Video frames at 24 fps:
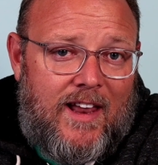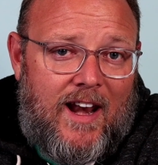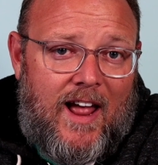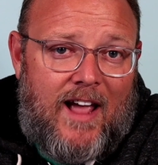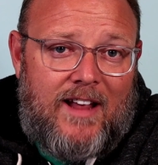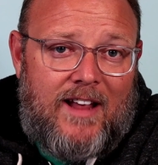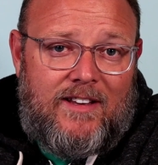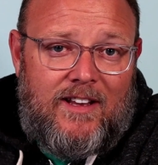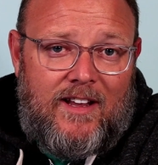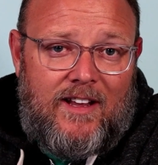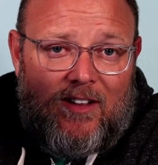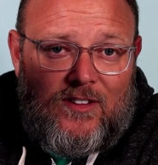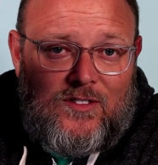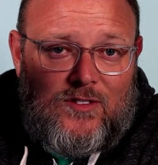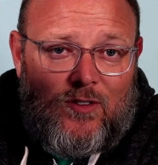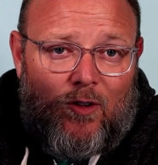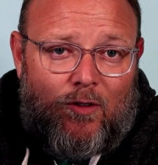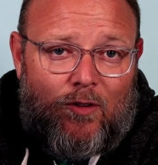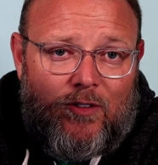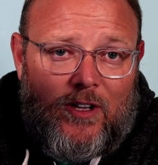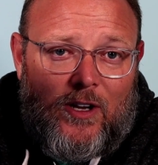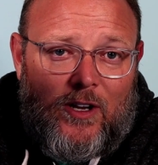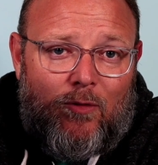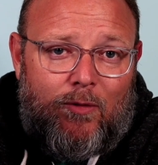that IT
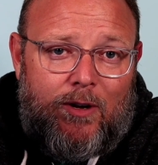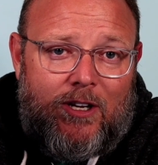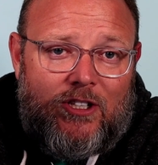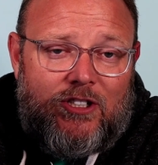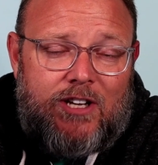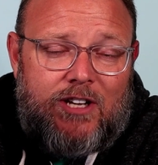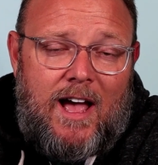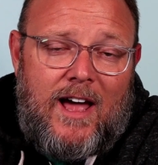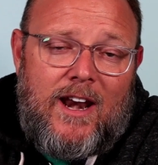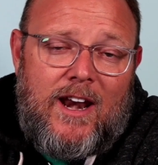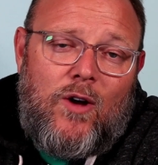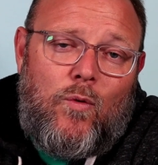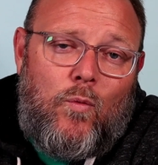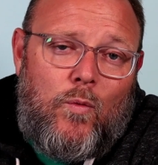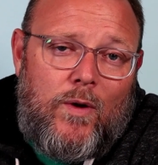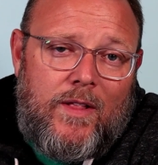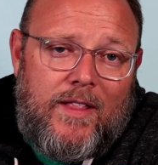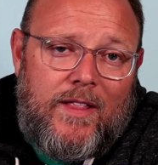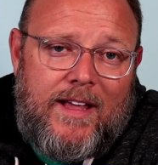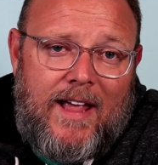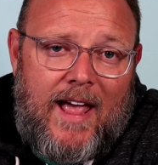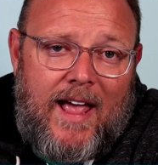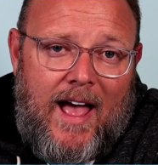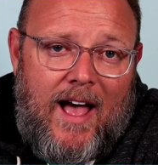consulting, reach out at
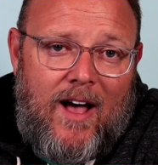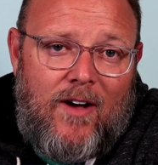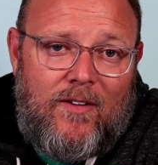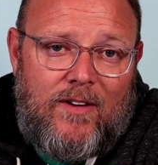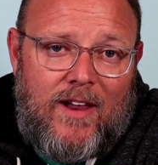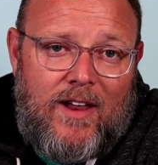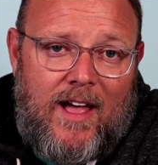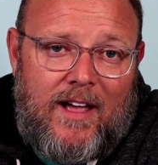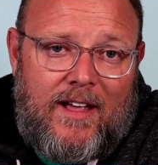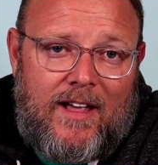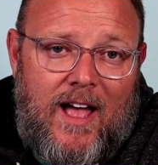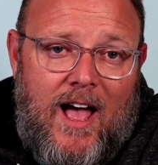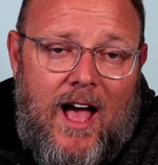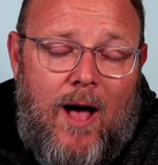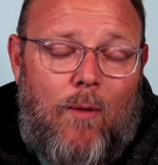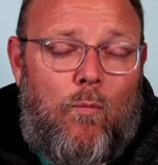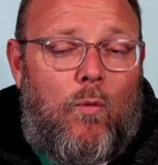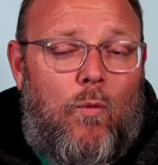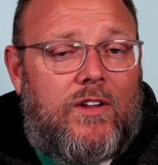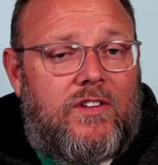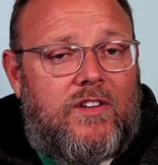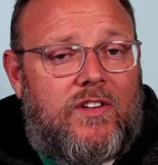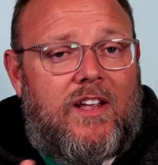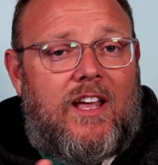williehowe.com.
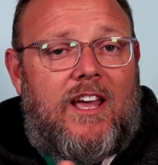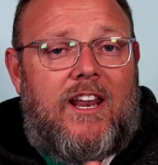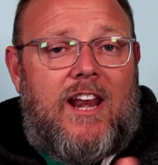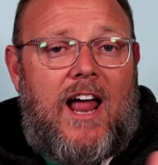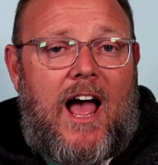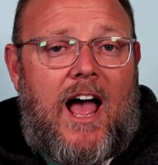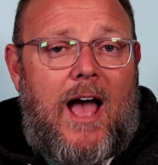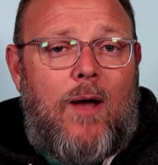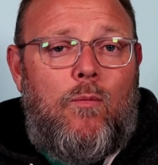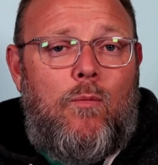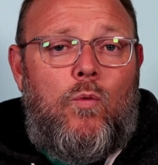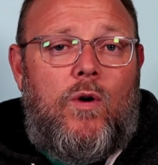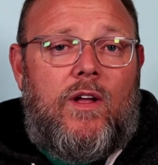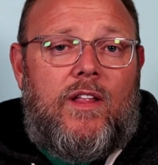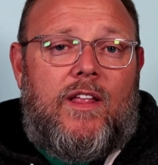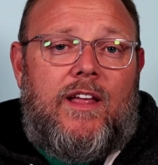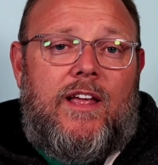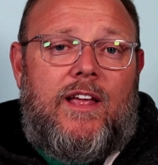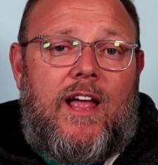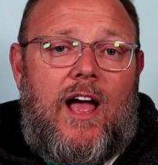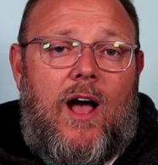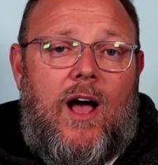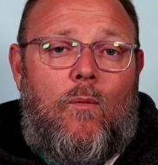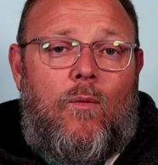Once again, I'm
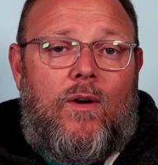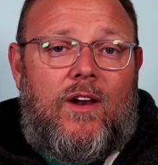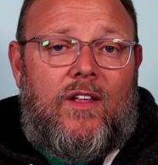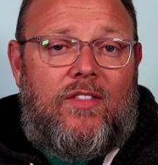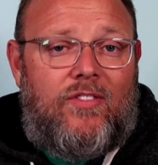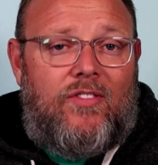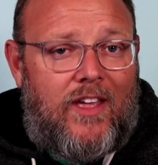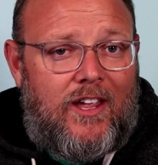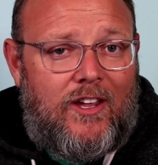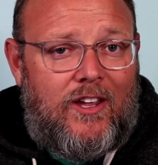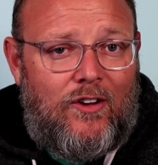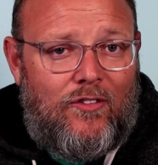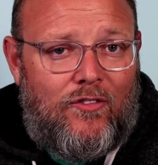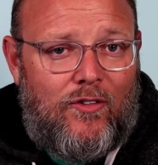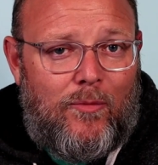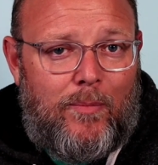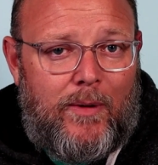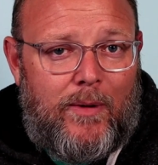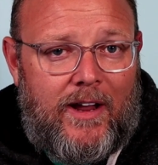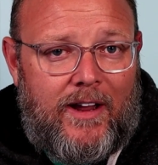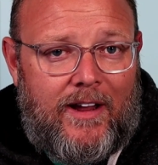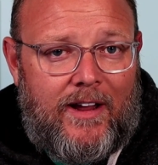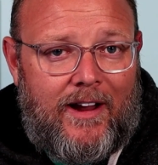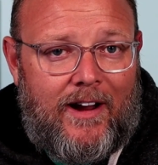Willie. I want to thank you for
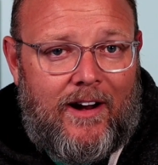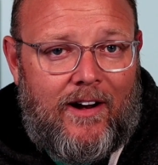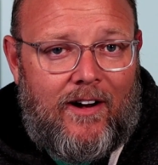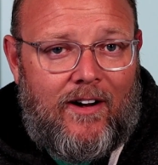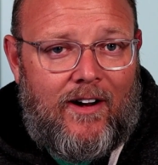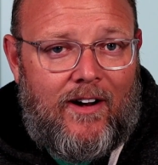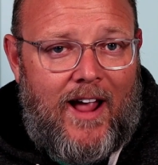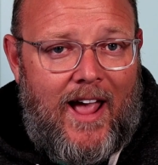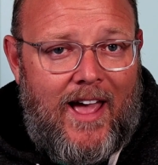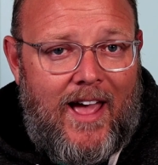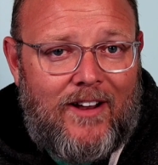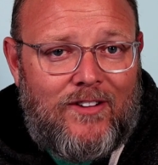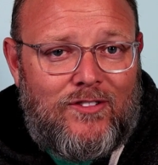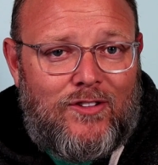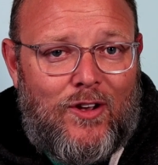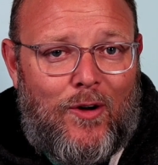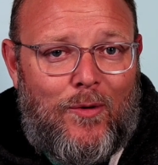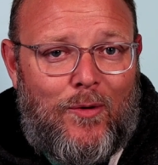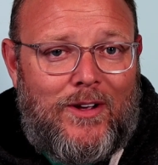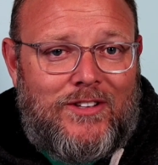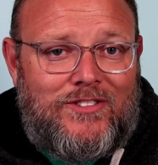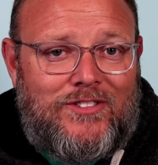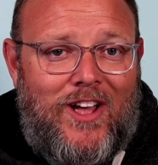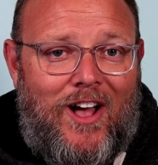being here. And as
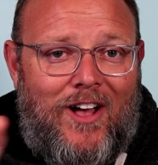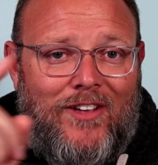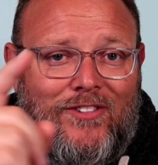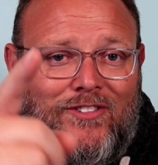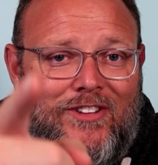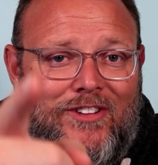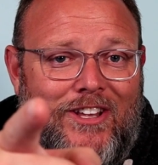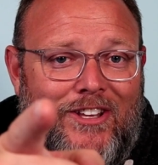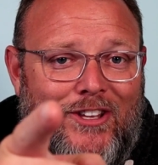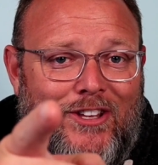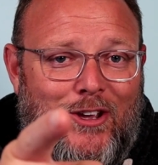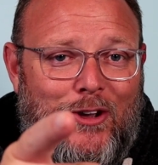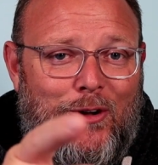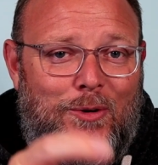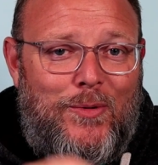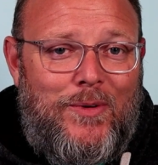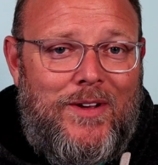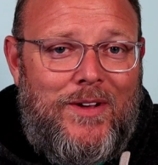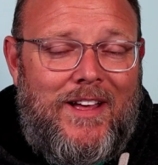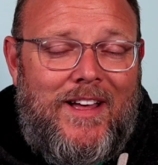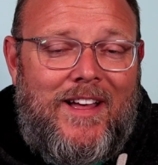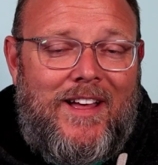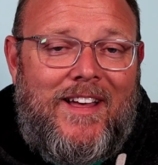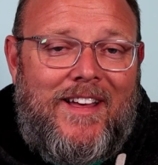always, I'll see you
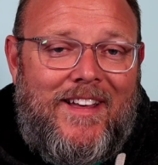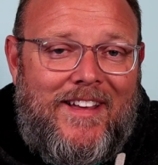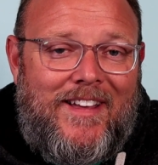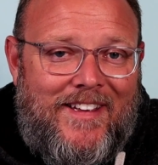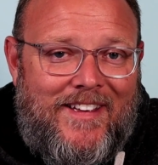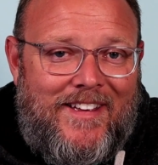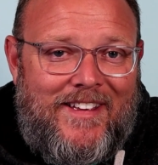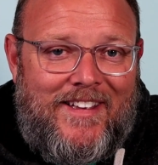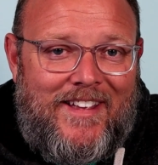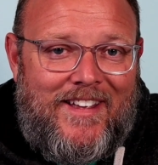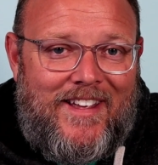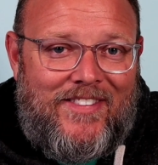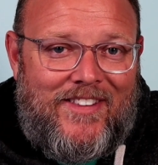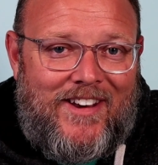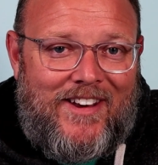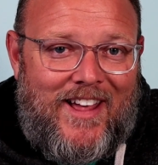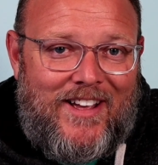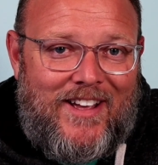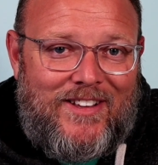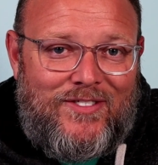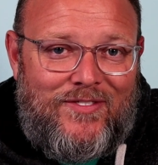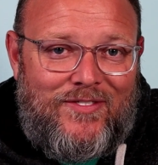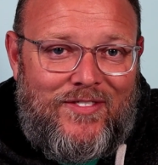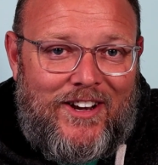in the
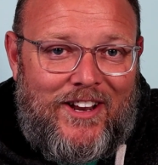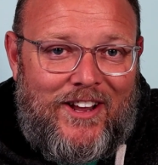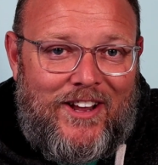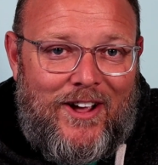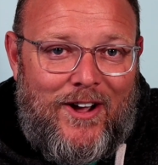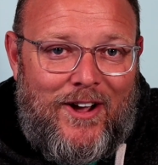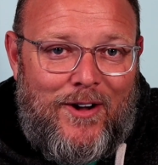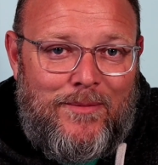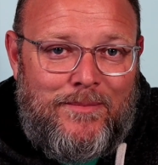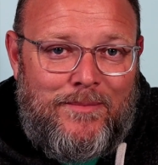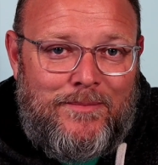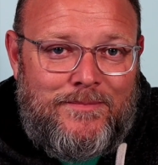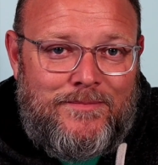next video.